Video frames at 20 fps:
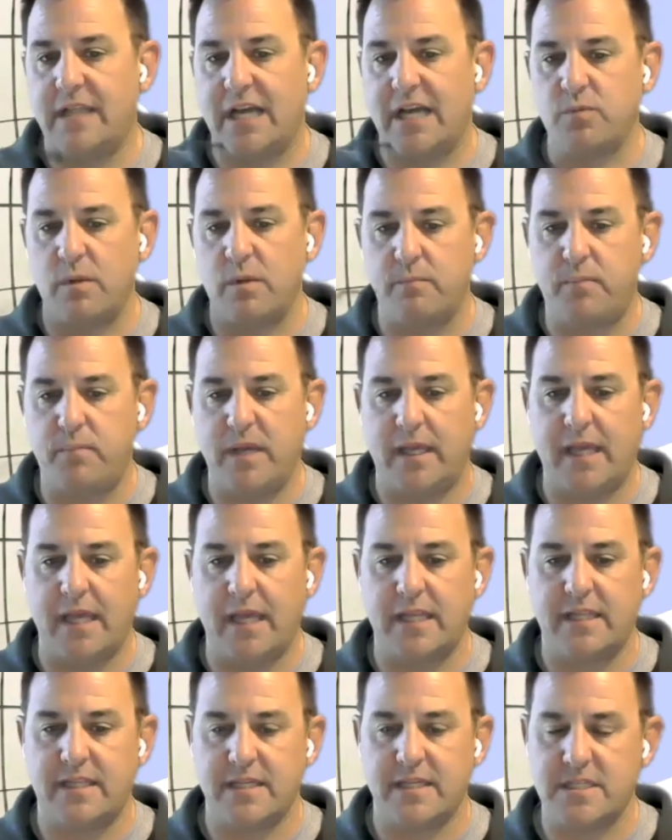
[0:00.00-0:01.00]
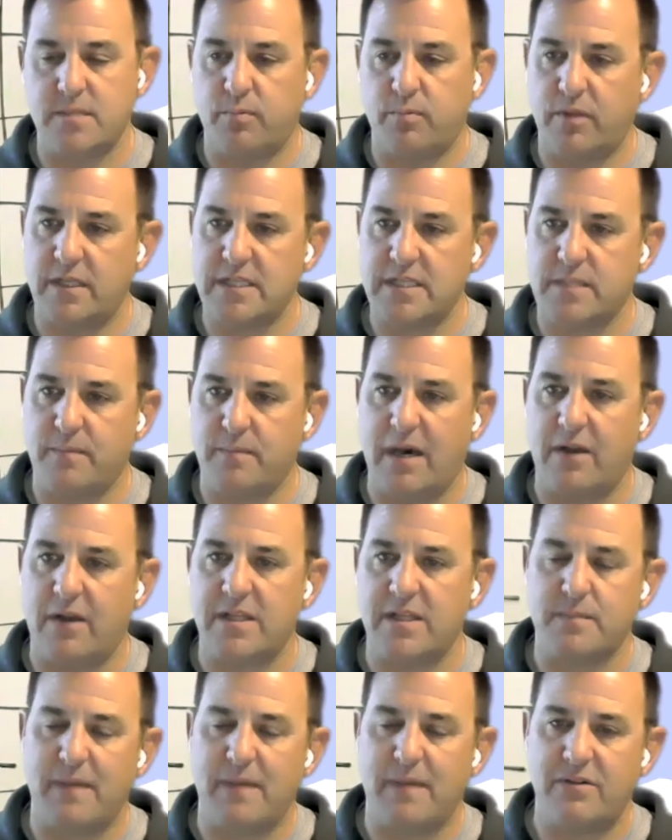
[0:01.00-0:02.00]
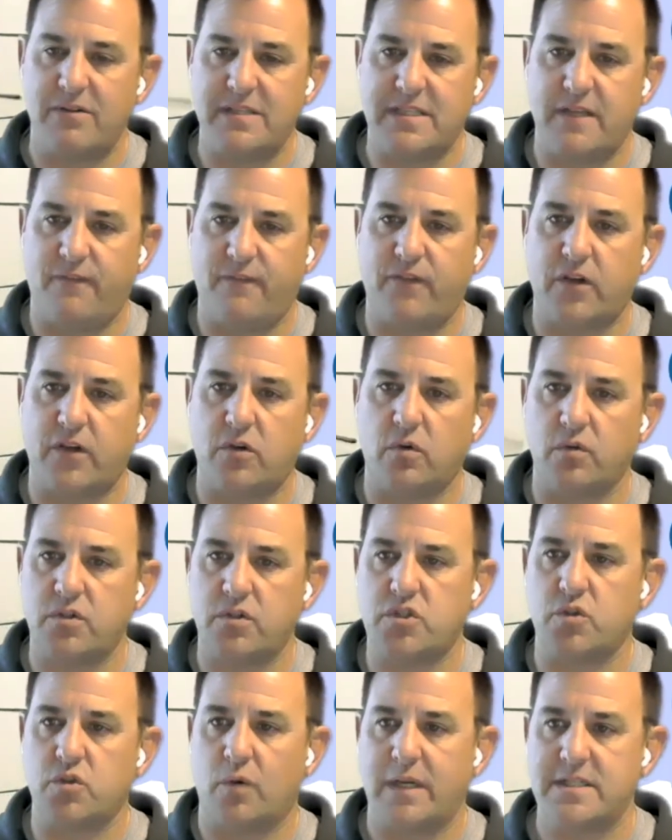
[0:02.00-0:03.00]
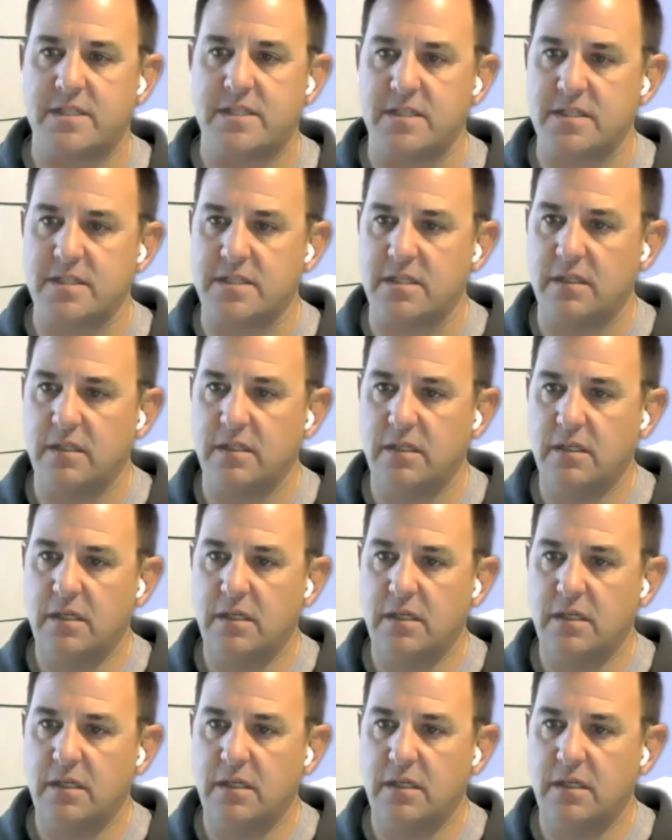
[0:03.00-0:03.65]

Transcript: that's what Pigheaded Discipline is about. It's about difficult choices,